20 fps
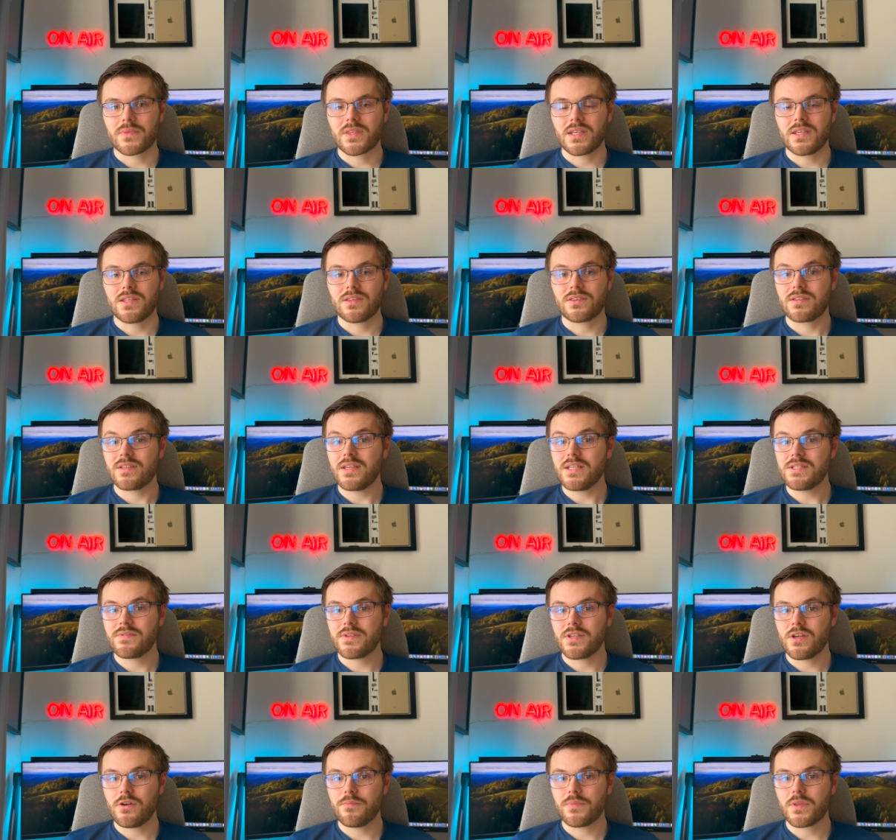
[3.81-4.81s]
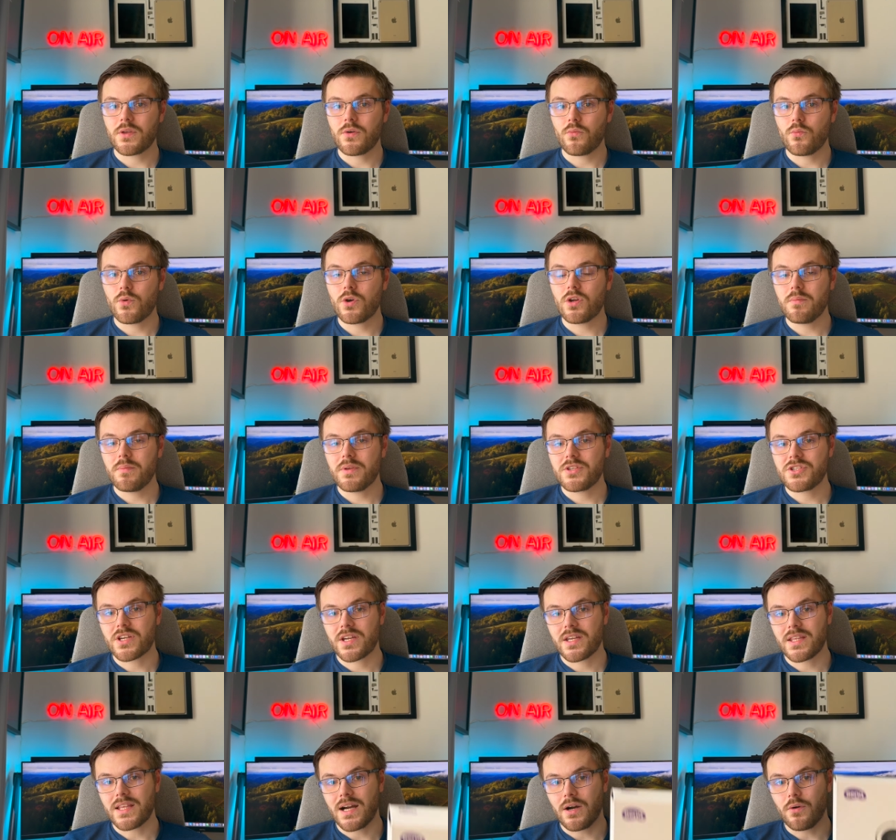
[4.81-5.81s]
In today's video, we're going to be
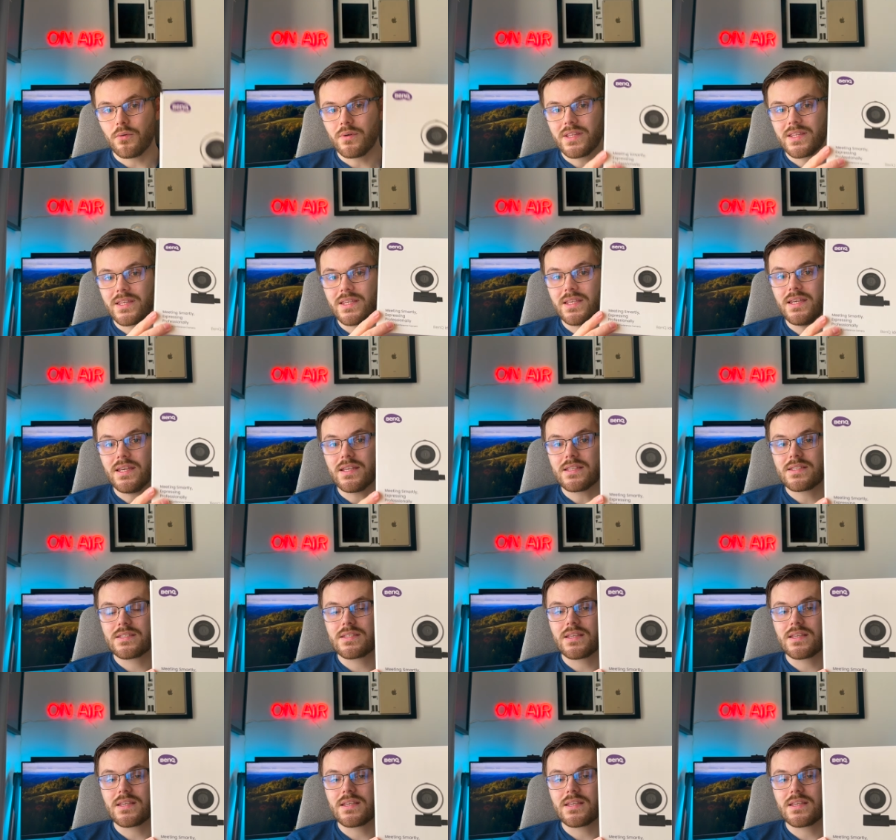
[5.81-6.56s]
checking out the